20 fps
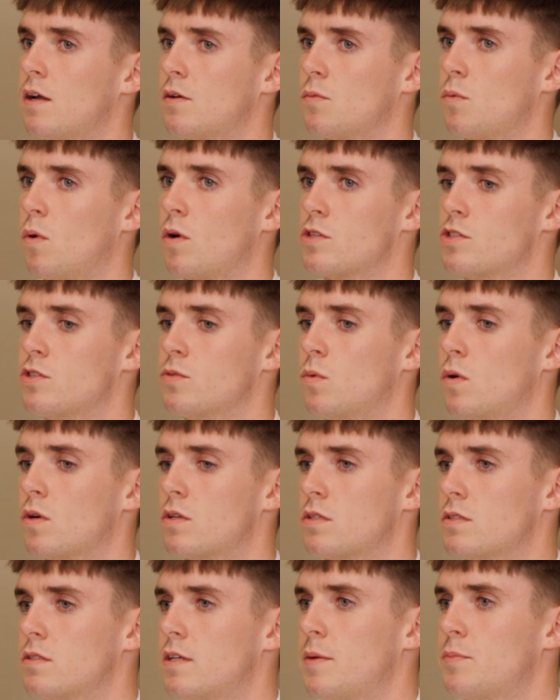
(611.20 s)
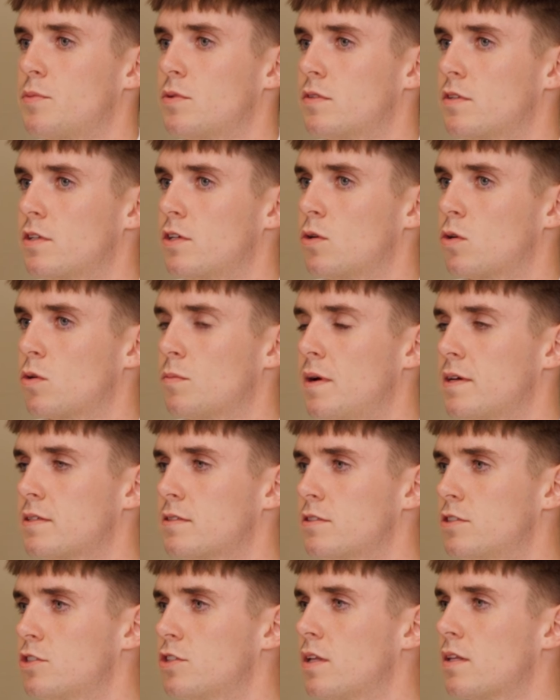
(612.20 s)
And what's separate to your
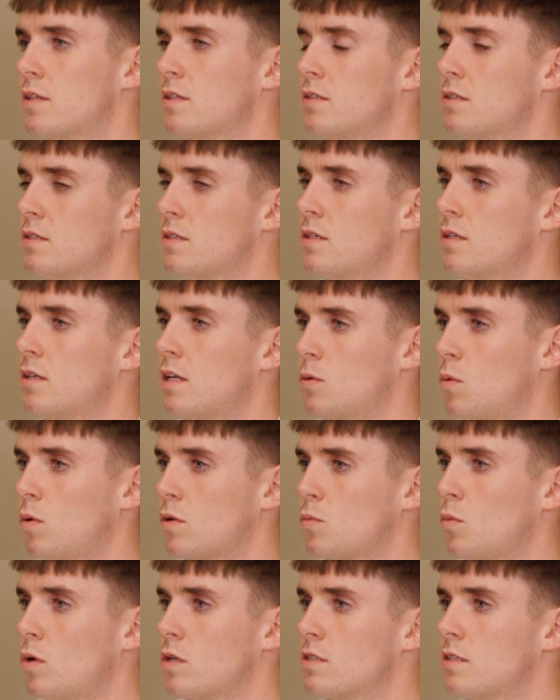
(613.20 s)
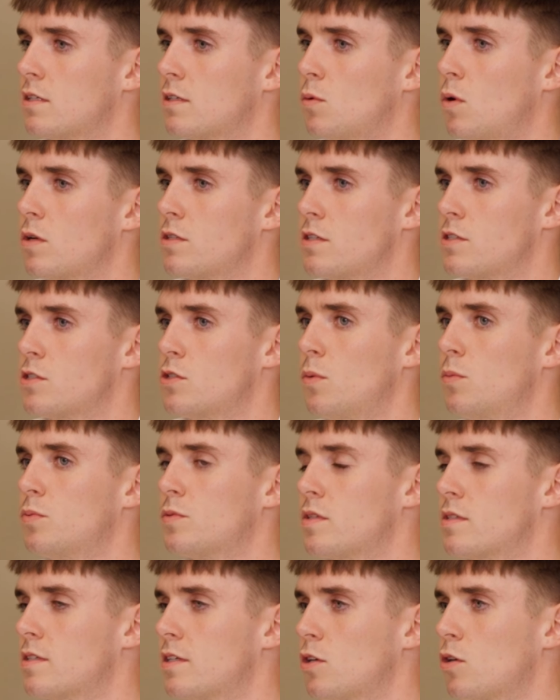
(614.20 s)
message then? Like what's the
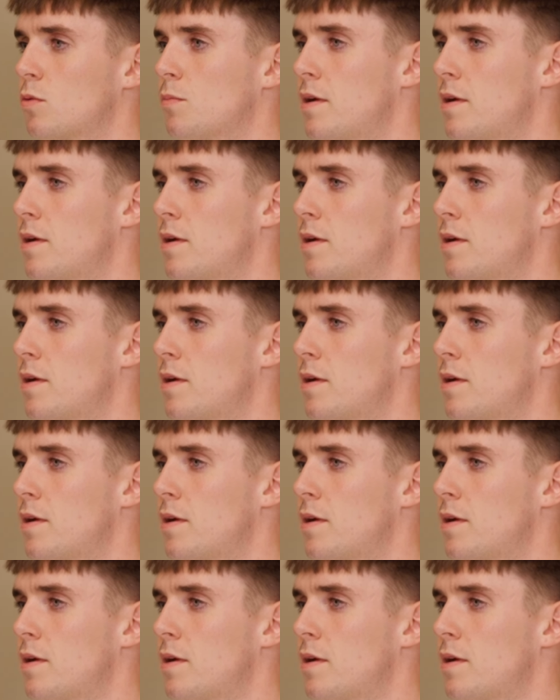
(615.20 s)
substance that your